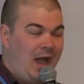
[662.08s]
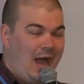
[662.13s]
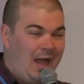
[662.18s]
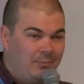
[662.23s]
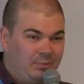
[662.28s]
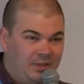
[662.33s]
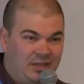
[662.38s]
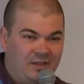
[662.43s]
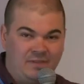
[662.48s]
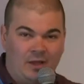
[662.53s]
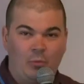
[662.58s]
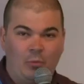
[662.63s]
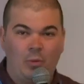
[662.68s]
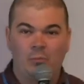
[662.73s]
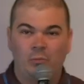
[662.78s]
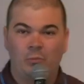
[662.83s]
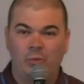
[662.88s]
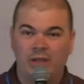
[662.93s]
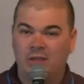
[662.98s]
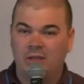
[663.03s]
believe that
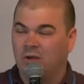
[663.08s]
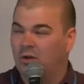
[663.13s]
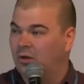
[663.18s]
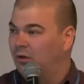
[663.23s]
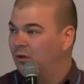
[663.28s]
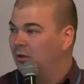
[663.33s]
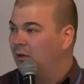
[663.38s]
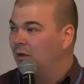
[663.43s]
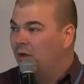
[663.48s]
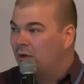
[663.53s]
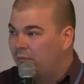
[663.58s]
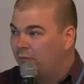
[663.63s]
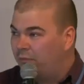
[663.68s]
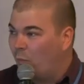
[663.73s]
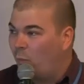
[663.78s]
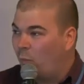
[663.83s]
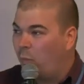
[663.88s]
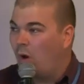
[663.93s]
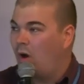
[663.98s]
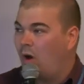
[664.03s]
when we go for
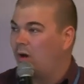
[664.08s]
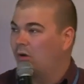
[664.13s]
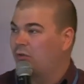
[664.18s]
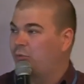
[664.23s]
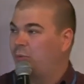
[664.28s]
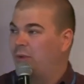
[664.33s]
walks,